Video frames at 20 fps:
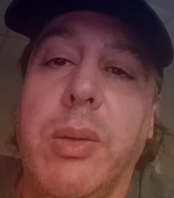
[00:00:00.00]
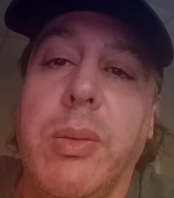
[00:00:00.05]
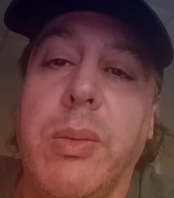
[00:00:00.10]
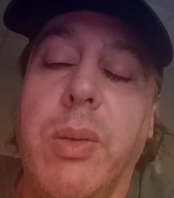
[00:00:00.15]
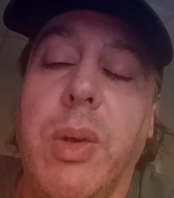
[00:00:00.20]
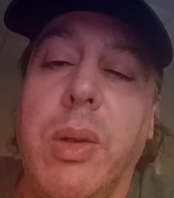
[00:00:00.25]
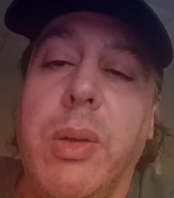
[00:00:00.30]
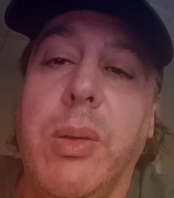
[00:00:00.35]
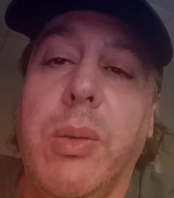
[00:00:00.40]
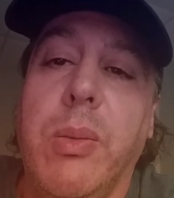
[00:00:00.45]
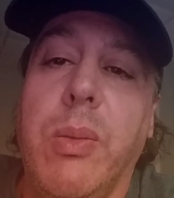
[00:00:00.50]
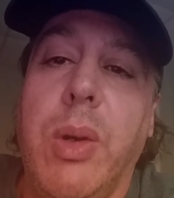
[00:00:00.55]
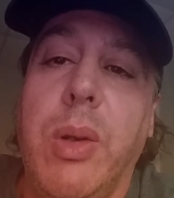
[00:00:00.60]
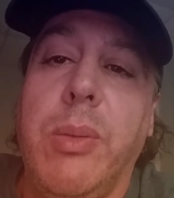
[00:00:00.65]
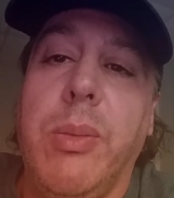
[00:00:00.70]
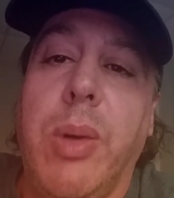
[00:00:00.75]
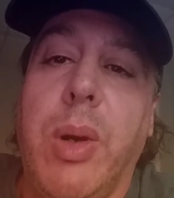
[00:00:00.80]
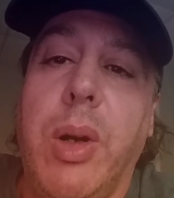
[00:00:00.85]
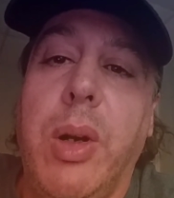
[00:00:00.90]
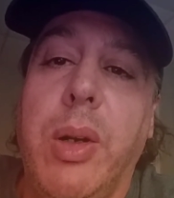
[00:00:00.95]

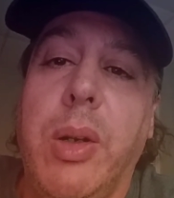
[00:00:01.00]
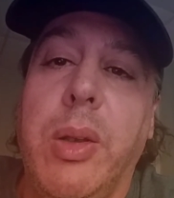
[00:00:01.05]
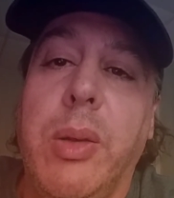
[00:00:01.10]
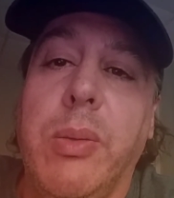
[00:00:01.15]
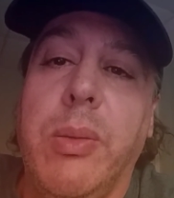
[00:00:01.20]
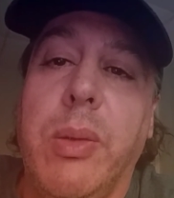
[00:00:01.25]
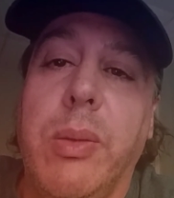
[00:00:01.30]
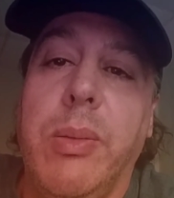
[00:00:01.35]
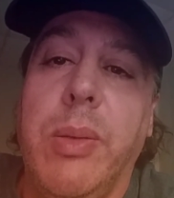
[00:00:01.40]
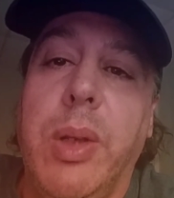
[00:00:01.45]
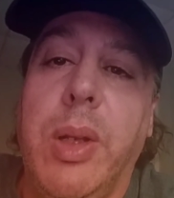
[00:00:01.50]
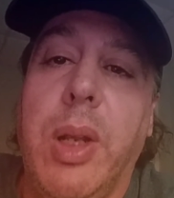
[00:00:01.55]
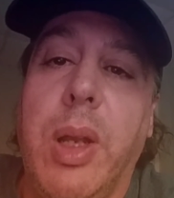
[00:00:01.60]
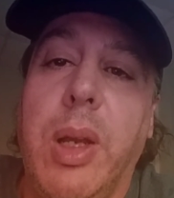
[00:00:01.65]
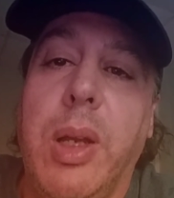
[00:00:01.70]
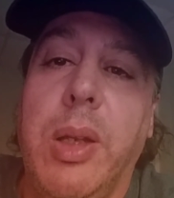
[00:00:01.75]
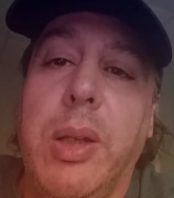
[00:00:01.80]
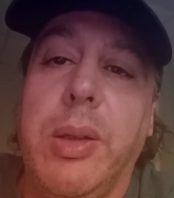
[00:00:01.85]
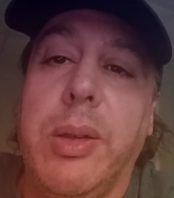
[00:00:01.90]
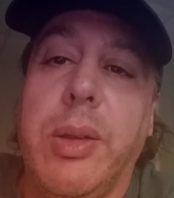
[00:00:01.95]
one party would be
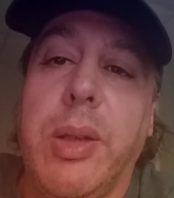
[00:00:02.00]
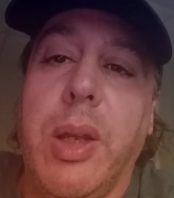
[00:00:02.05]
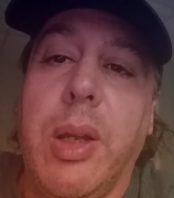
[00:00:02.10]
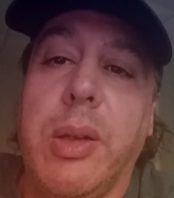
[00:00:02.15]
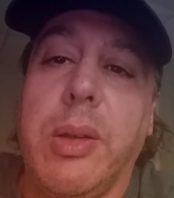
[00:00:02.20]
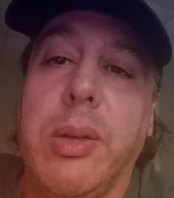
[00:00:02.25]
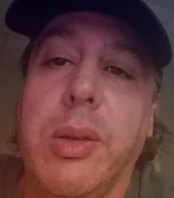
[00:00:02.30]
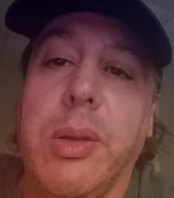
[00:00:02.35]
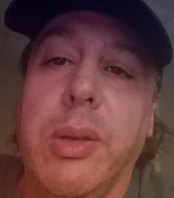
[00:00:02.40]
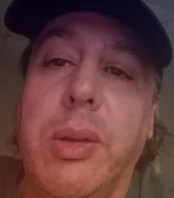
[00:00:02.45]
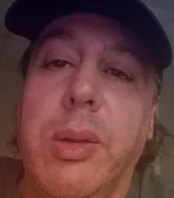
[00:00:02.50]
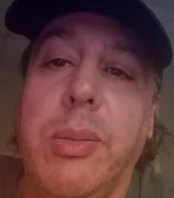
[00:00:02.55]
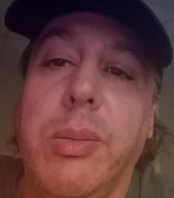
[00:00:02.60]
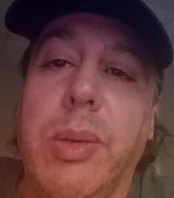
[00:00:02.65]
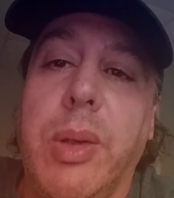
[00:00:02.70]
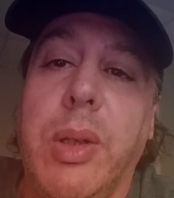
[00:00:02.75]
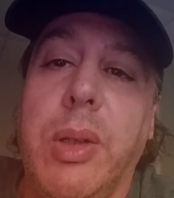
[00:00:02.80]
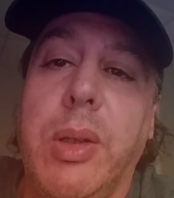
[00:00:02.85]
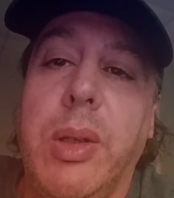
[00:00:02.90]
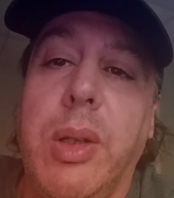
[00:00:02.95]
nice, actually,
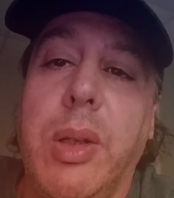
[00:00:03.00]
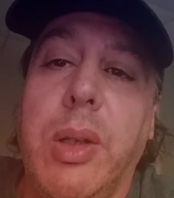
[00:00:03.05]
but